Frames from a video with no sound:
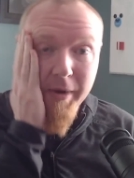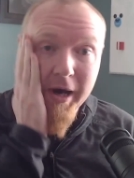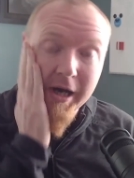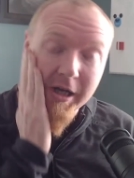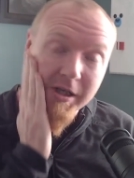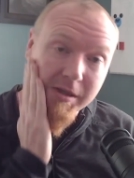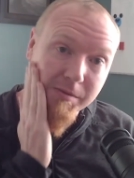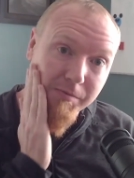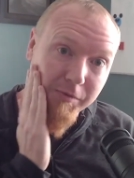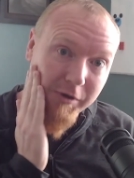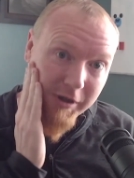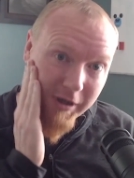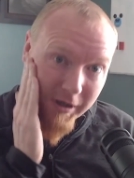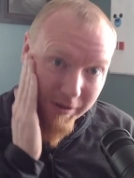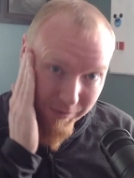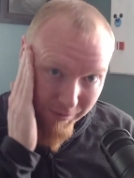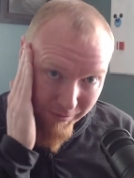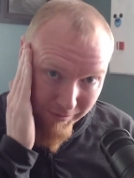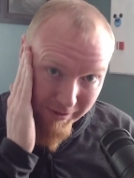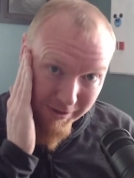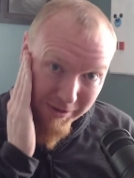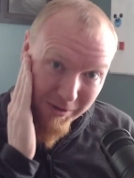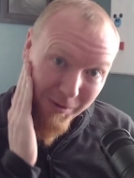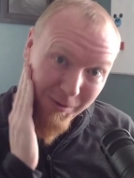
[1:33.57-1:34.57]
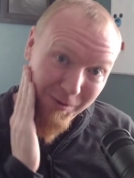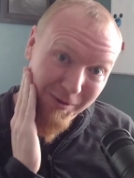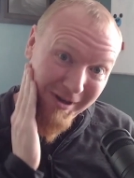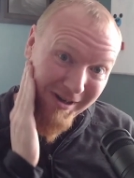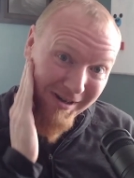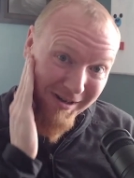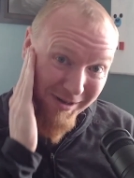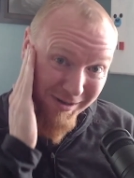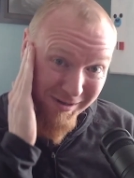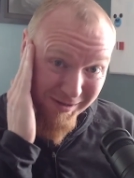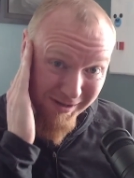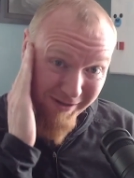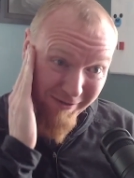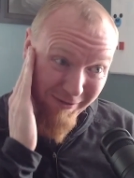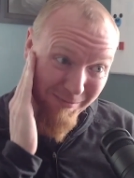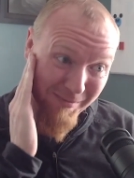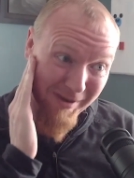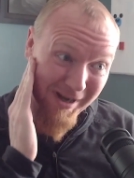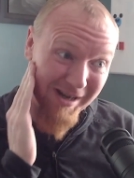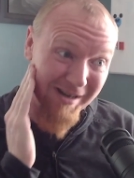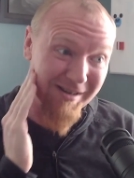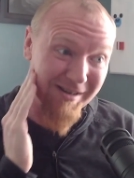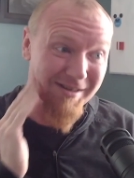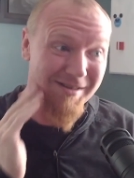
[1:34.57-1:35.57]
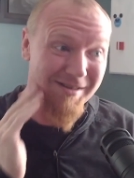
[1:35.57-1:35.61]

possibly get through this whole thing it doesn't even make any